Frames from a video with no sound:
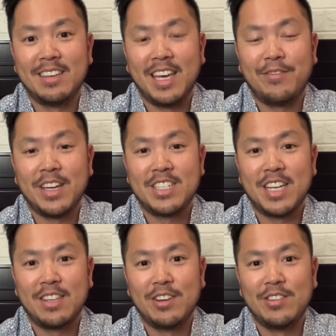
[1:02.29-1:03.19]
FHA
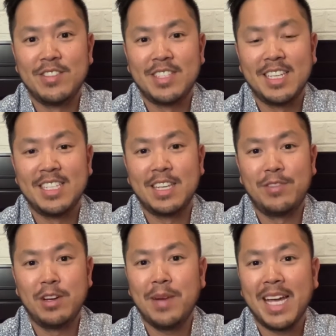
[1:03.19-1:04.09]
loans is if you're
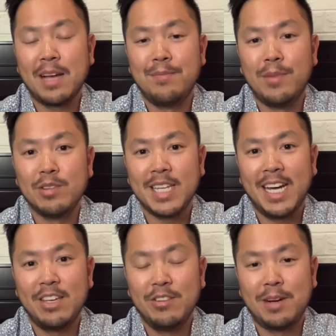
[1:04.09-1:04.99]
buying a
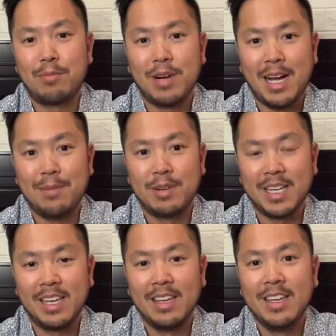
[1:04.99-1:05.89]
multi-unit property,